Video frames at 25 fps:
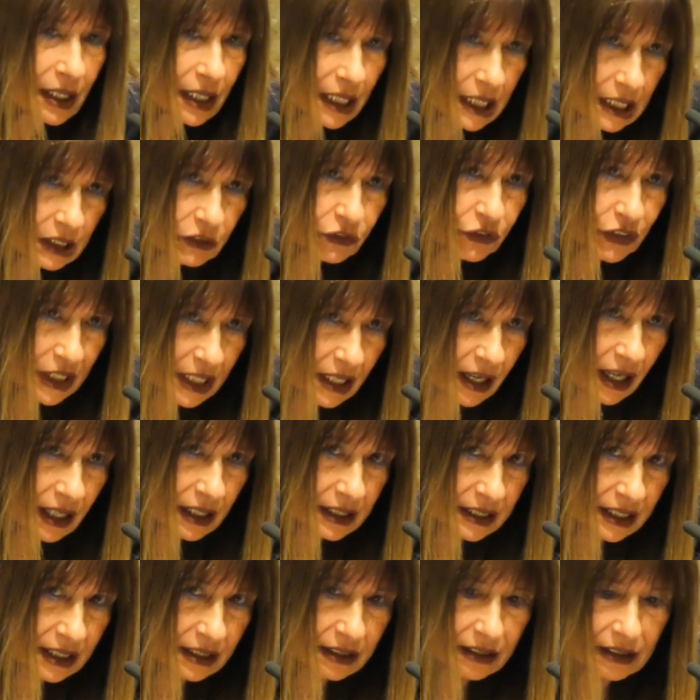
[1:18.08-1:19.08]
and
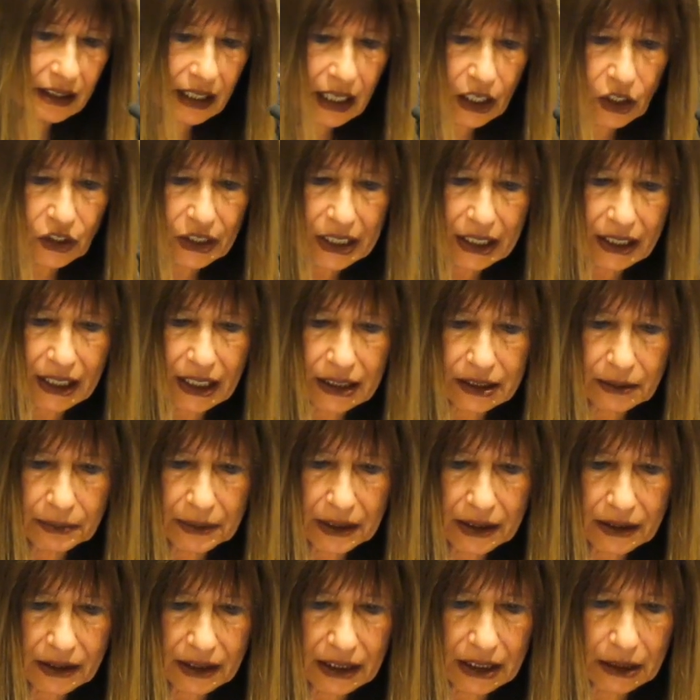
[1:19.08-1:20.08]
regarding our
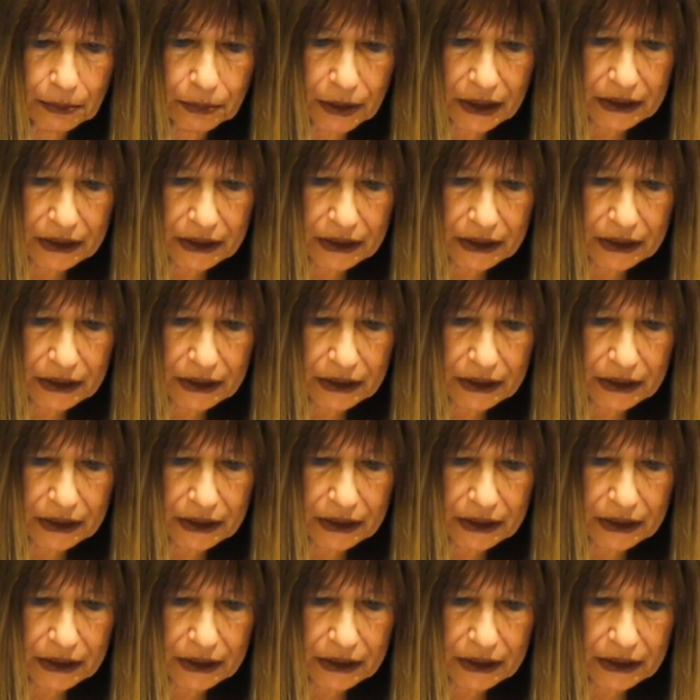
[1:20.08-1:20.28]
Academy in